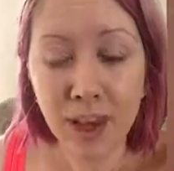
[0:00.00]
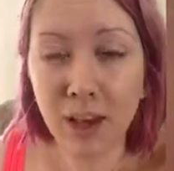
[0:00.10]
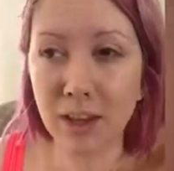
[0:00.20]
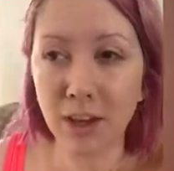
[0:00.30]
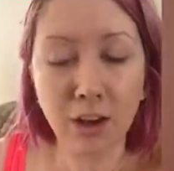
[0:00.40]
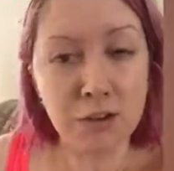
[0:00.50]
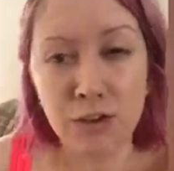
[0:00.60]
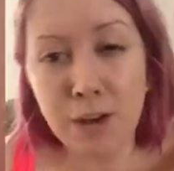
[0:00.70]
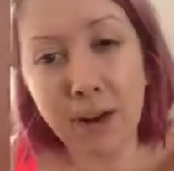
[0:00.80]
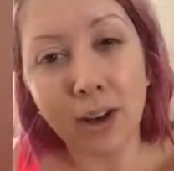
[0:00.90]
and then go
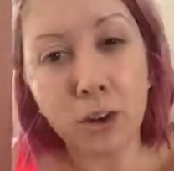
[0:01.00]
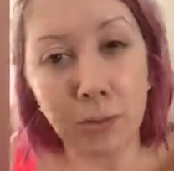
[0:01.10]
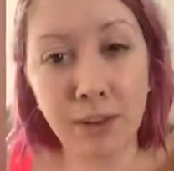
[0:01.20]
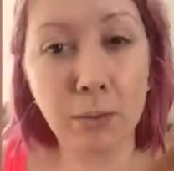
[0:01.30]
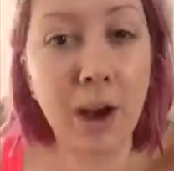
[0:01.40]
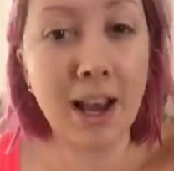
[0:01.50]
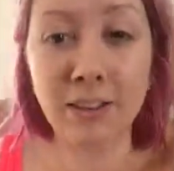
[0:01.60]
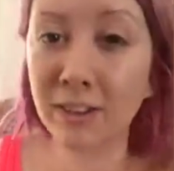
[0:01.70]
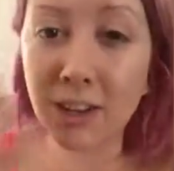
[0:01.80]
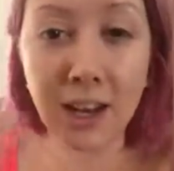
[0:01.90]
straight back on when it's wet,
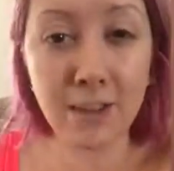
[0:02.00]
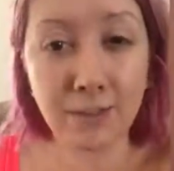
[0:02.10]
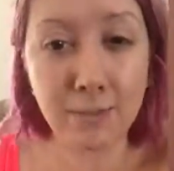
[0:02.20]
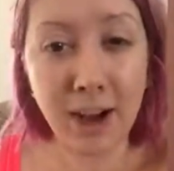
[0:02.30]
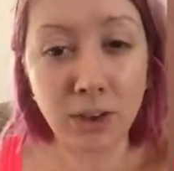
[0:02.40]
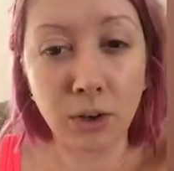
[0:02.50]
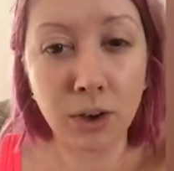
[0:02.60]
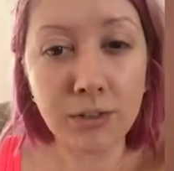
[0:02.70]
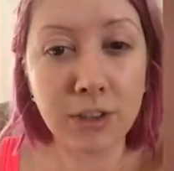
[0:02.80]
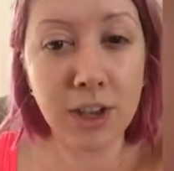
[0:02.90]
it's just going to lift it back
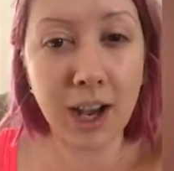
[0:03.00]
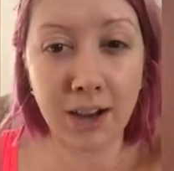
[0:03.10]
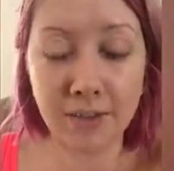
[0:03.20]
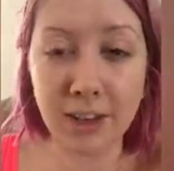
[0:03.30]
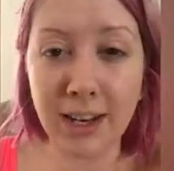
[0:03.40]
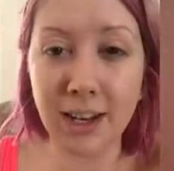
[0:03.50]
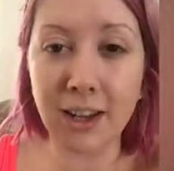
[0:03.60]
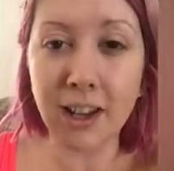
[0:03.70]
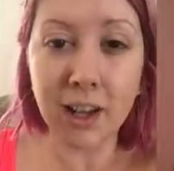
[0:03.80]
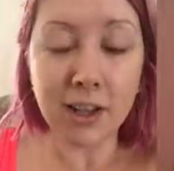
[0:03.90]
off. So you have to let
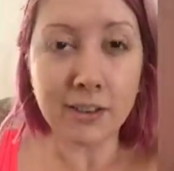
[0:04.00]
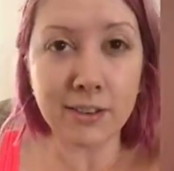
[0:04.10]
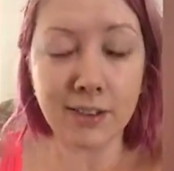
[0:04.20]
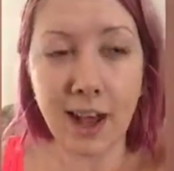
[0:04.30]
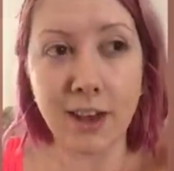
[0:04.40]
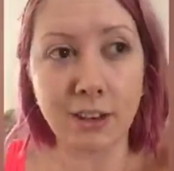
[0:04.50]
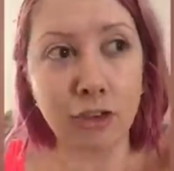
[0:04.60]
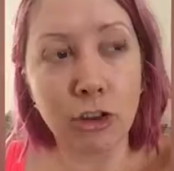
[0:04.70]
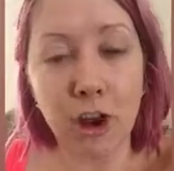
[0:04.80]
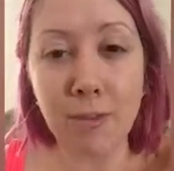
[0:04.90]
it set and
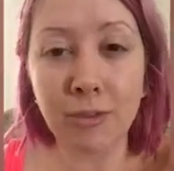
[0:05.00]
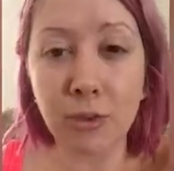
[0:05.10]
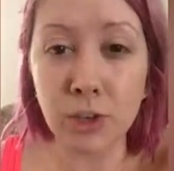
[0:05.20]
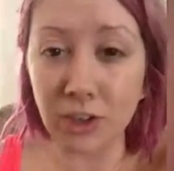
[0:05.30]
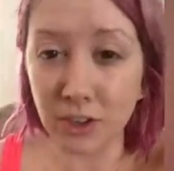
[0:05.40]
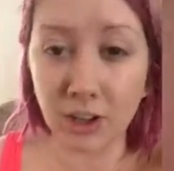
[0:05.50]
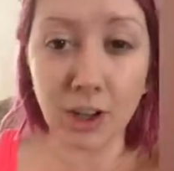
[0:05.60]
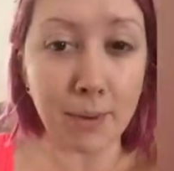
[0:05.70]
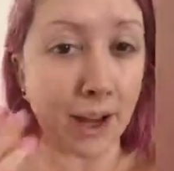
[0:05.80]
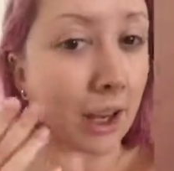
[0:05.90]
dry before you can
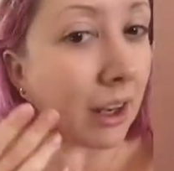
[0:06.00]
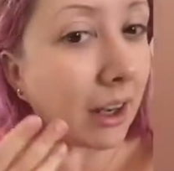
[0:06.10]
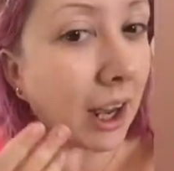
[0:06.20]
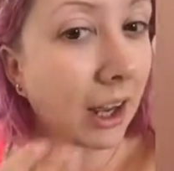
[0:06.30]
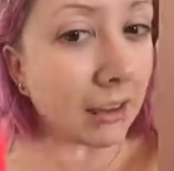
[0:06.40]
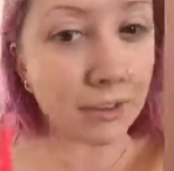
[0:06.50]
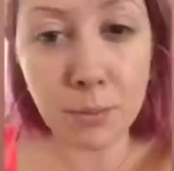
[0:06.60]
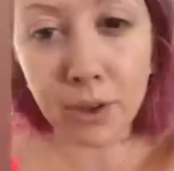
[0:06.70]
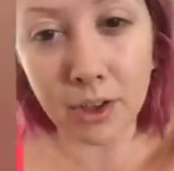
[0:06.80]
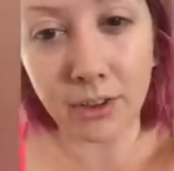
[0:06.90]
go back in and
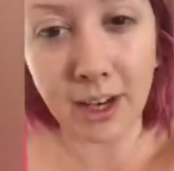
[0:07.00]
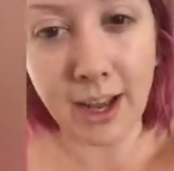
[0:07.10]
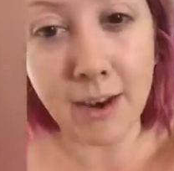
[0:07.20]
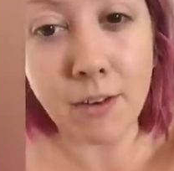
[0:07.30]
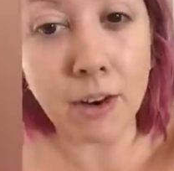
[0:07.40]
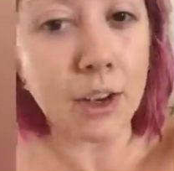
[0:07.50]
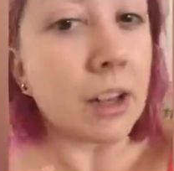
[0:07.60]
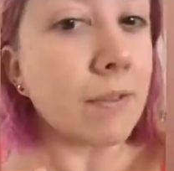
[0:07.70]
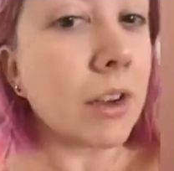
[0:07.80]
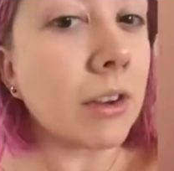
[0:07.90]
put another layer
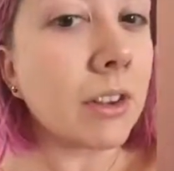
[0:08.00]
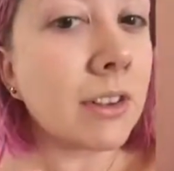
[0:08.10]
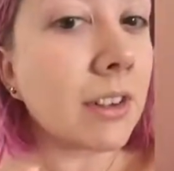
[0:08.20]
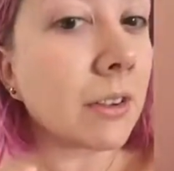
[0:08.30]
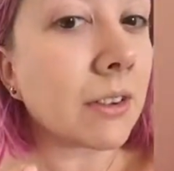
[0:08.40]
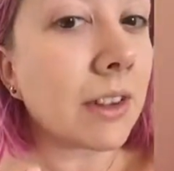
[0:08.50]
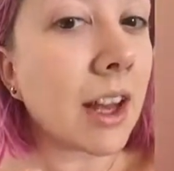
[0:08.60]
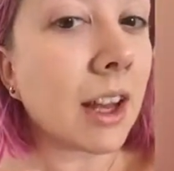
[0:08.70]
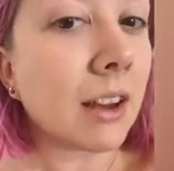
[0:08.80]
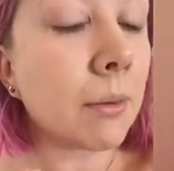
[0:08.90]
on, if you can still see
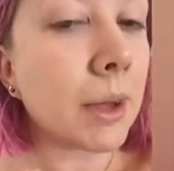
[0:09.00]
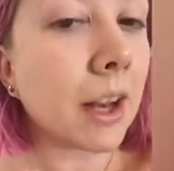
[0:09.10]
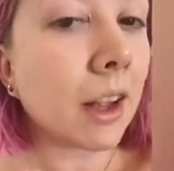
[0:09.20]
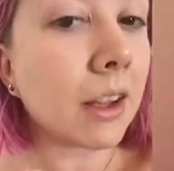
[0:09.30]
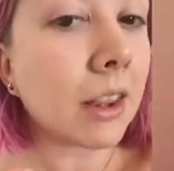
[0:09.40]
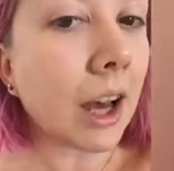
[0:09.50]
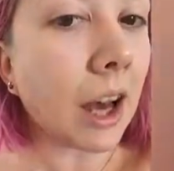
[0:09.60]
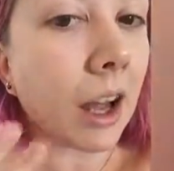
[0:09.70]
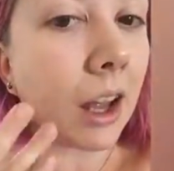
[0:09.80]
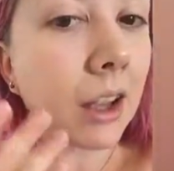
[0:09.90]
it a little bit like that.